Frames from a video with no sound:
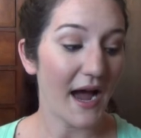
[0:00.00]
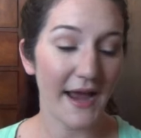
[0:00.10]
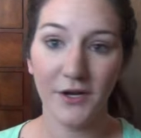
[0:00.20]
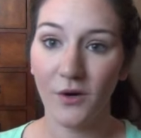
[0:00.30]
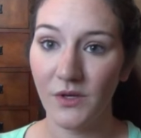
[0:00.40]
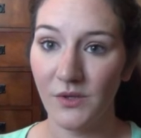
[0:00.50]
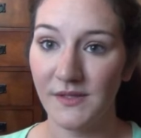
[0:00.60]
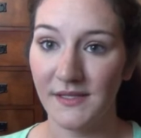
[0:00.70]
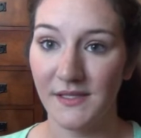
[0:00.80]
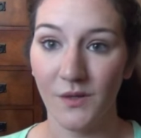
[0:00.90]
I don't
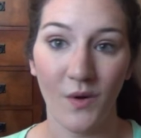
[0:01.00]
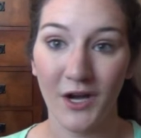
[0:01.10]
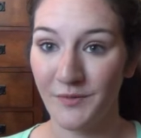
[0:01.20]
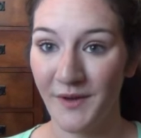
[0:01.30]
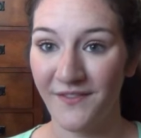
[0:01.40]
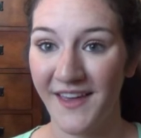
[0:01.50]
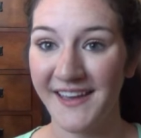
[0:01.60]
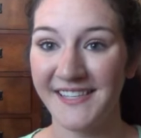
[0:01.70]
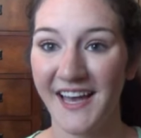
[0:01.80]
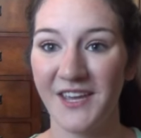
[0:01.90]
use this to wash my
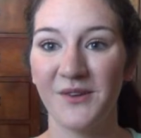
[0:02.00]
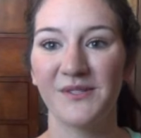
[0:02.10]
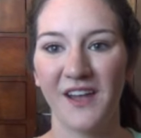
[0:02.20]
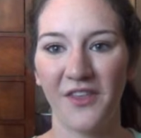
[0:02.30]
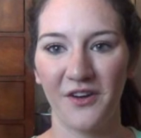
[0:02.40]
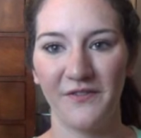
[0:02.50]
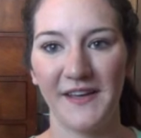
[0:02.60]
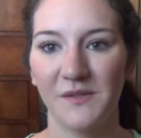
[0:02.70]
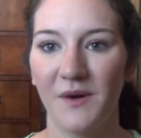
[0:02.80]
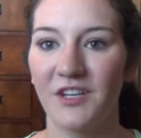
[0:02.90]
face. I use another
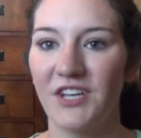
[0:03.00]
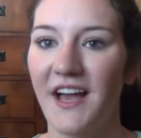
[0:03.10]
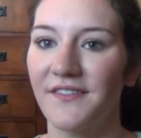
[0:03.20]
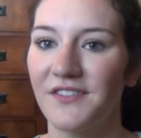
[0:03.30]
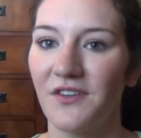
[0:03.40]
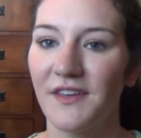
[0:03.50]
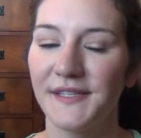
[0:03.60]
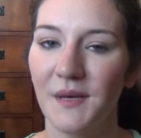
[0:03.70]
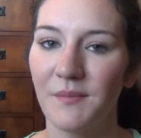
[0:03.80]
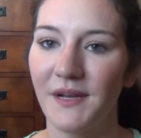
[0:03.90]
face wash after
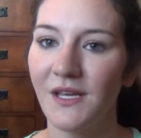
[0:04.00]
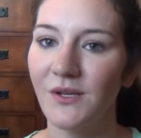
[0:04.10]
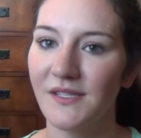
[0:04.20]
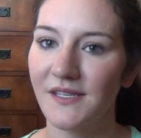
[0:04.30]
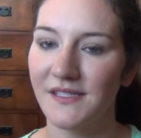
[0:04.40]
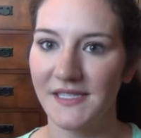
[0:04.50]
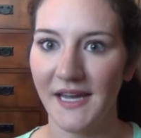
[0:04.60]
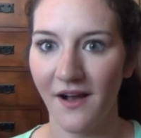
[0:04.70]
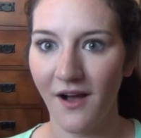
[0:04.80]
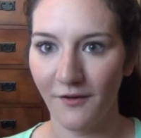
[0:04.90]
this, but I use this to
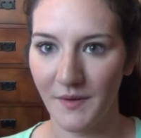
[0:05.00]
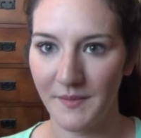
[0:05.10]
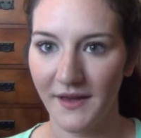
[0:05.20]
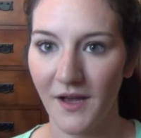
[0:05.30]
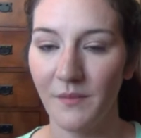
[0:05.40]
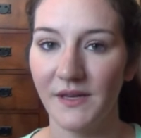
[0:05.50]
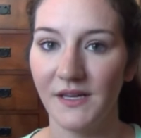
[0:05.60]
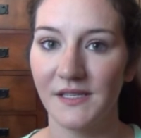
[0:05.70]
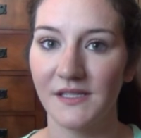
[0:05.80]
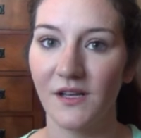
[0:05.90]
take off my makeup
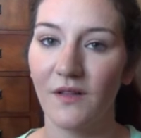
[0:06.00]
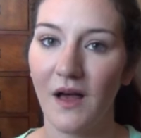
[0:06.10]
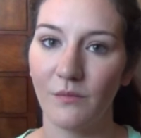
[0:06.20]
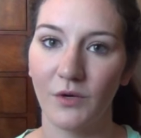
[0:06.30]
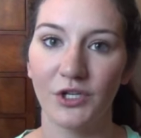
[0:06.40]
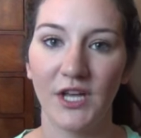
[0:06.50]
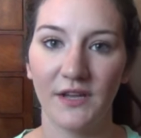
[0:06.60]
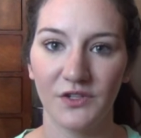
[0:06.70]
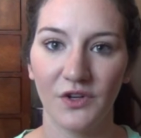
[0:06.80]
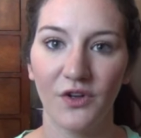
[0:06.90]
because it's a lot more
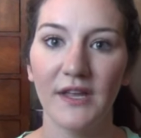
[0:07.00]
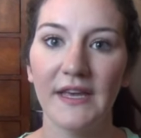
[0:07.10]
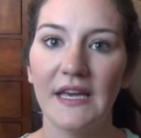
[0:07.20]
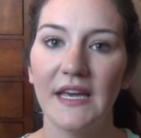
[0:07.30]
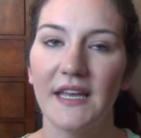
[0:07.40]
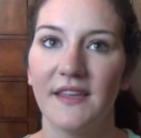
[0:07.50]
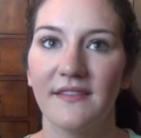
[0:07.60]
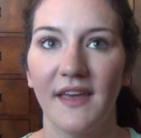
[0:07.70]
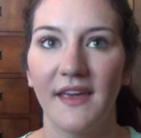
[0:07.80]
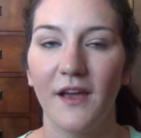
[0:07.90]
gentle
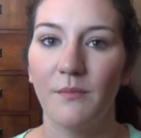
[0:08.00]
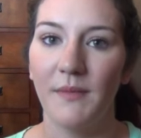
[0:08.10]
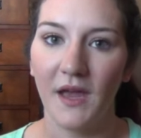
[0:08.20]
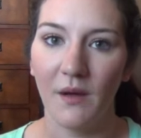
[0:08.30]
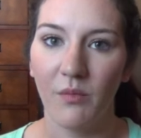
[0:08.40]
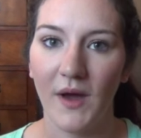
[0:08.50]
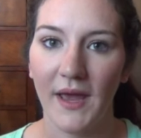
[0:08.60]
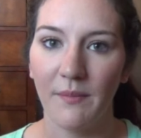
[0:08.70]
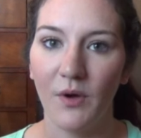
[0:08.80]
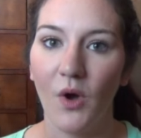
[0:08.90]
than like a makeup
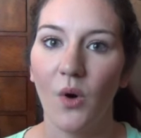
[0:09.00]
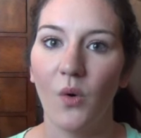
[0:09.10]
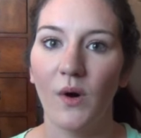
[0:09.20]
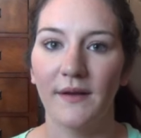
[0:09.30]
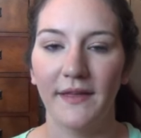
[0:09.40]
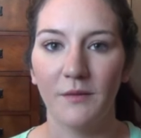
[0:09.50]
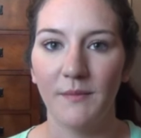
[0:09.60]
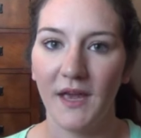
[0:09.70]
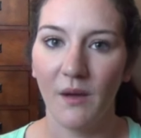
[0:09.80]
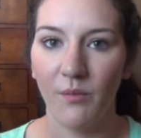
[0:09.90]
wipe or like
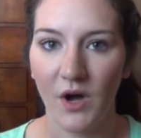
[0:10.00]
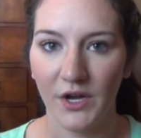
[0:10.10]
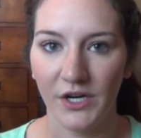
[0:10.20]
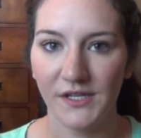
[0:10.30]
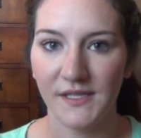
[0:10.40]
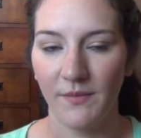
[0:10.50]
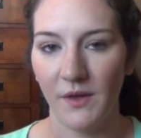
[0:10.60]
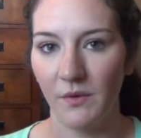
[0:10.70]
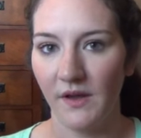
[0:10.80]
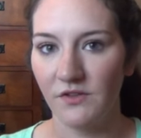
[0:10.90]
makeup water or
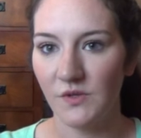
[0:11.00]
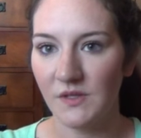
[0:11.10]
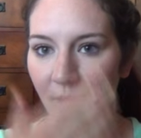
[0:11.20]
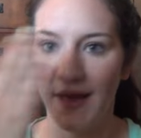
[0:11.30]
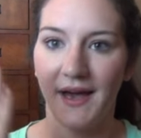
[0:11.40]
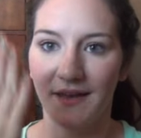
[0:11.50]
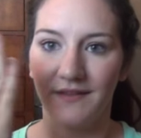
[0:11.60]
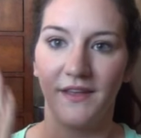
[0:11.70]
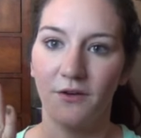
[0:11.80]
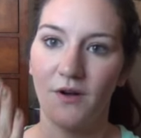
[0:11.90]
something where you have to use a pad
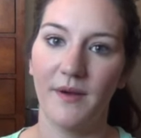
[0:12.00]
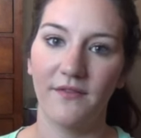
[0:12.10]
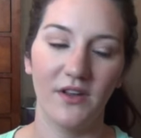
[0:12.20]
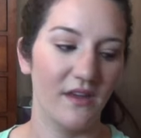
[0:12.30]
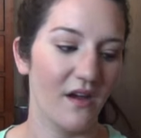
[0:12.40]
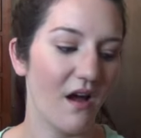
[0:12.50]
and like rub everything